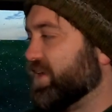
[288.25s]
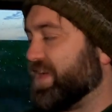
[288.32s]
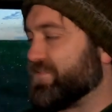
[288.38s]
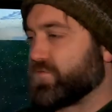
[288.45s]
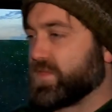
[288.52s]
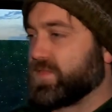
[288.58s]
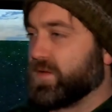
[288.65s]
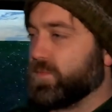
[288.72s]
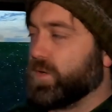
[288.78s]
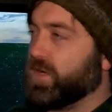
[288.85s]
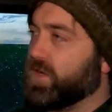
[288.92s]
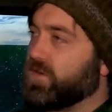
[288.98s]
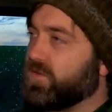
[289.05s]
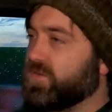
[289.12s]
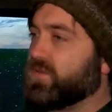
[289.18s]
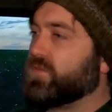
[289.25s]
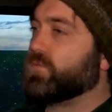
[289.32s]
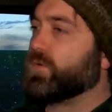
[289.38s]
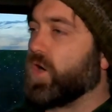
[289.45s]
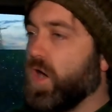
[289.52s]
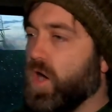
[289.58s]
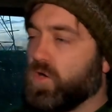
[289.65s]
Everything works.
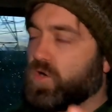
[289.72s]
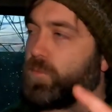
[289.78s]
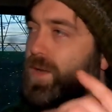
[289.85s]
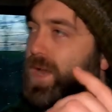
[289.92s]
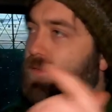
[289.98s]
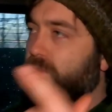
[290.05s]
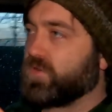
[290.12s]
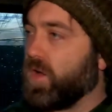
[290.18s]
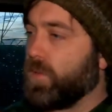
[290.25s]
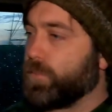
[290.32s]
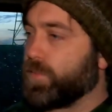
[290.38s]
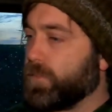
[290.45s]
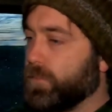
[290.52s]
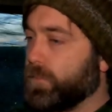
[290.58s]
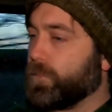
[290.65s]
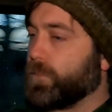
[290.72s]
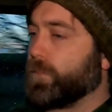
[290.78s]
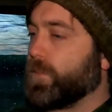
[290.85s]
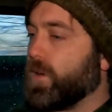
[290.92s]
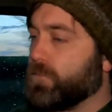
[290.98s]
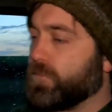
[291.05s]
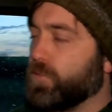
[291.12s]
We've got hot coming out the top,
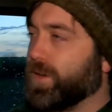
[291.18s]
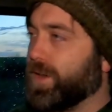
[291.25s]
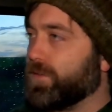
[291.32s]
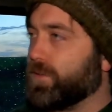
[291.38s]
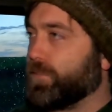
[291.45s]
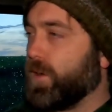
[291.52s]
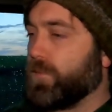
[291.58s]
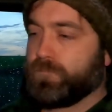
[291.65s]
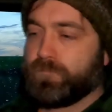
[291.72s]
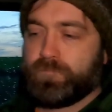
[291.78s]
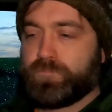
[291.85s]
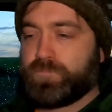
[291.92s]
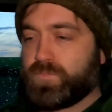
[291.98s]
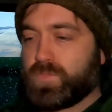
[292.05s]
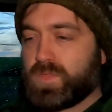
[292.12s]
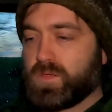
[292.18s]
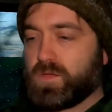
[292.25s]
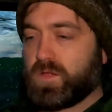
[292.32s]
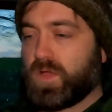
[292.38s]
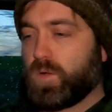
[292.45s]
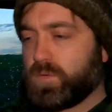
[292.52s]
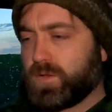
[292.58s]
hot coming out the bottom,
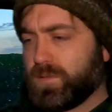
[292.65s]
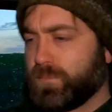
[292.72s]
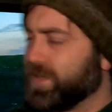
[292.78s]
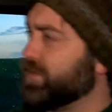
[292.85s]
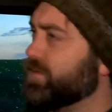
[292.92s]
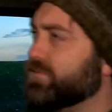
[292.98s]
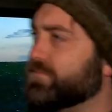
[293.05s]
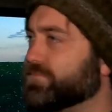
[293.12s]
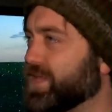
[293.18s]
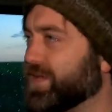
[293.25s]
cold in the middle.